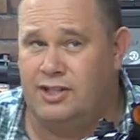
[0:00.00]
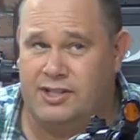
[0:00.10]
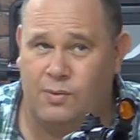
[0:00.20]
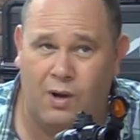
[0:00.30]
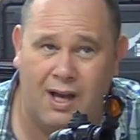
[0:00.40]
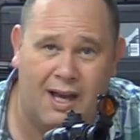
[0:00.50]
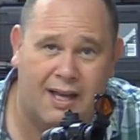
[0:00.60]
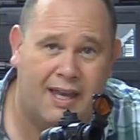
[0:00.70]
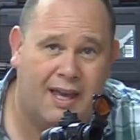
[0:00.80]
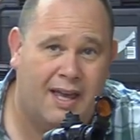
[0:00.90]
does it
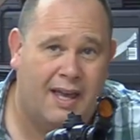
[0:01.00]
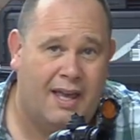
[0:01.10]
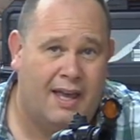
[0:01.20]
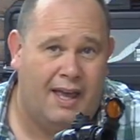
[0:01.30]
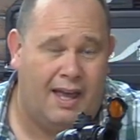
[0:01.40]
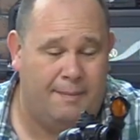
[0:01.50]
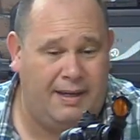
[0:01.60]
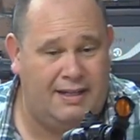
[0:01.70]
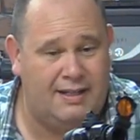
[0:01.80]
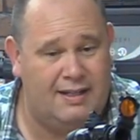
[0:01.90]
work? I
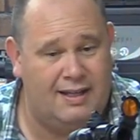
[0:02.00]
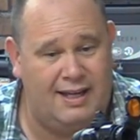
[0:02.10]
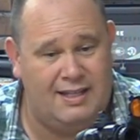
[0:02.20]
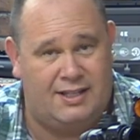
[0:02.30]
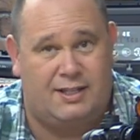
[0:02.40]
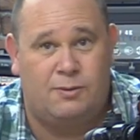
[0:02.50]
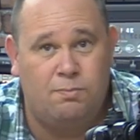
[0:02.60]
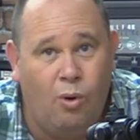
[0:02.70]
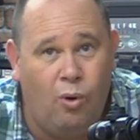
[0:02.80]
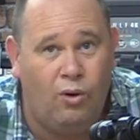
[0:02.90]
mean, it's
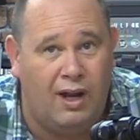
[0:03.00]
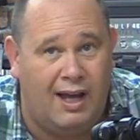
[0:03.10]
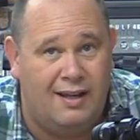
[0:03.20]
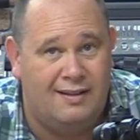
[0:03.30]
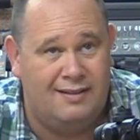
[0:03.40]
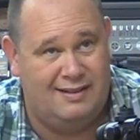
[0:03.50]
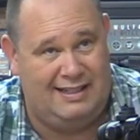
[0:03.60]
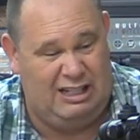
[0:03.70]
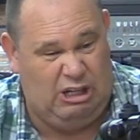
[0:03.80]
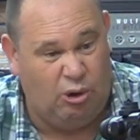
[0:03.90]
smaller,
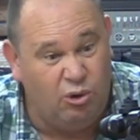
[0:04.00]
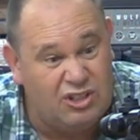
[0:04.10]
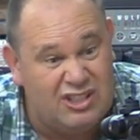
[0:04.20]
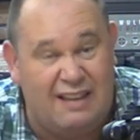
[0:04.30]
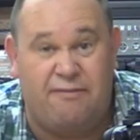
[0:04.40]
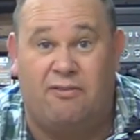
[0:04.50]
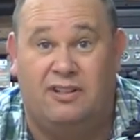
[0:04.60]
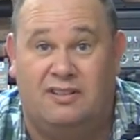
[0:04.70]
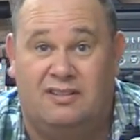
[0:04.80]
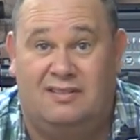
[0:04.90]
it looks
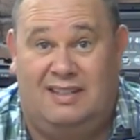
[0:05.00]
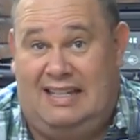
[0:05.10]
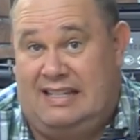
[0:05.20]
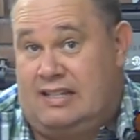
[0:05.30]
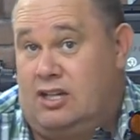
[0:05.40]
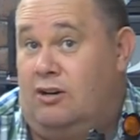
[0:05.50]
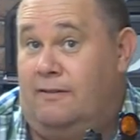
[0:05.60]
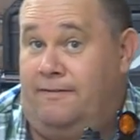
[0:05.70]
different, it's got a